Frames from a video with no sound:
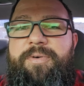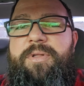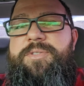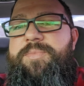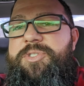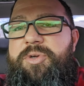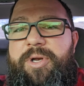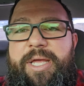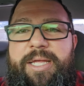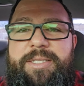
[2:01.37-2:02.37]
on some
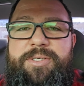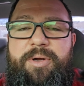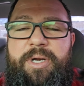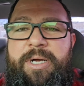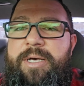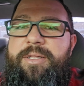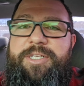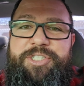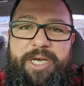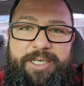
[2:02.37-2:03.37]
screens or the
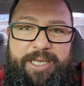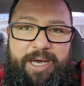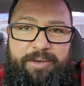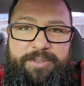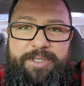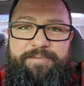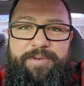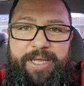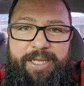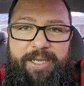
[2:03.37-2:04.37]
check downs if
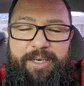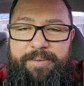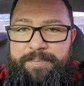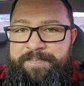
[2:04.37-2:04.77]
needed.